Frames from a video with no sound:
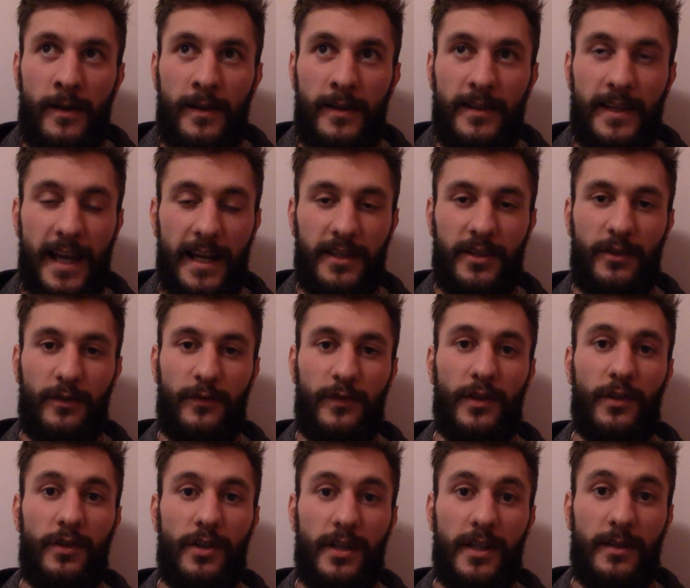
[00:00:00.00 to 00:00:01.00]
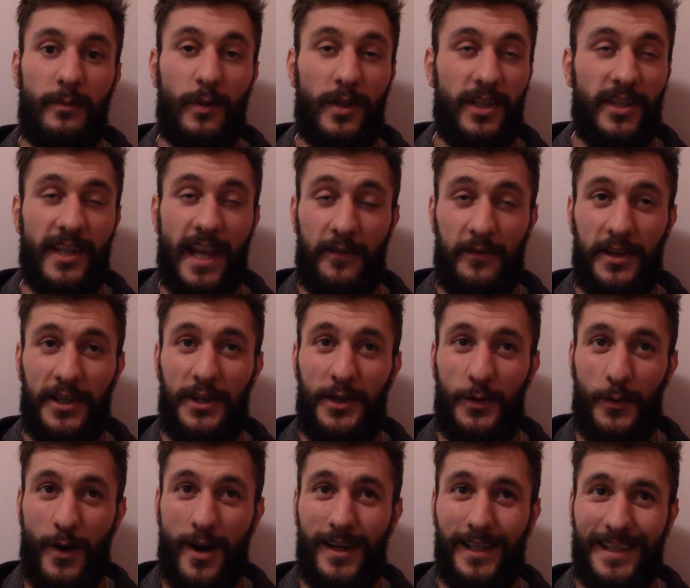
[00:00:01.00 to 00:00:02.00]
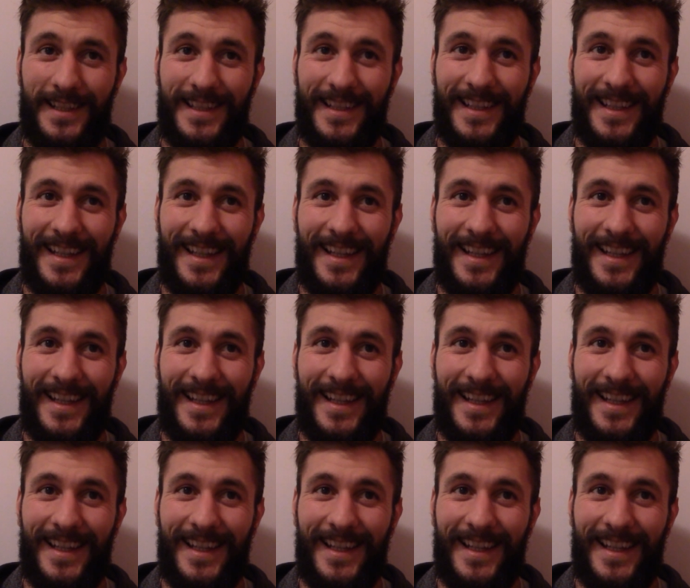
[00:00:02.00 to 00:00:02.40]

yes, you feel good, which is everything you want,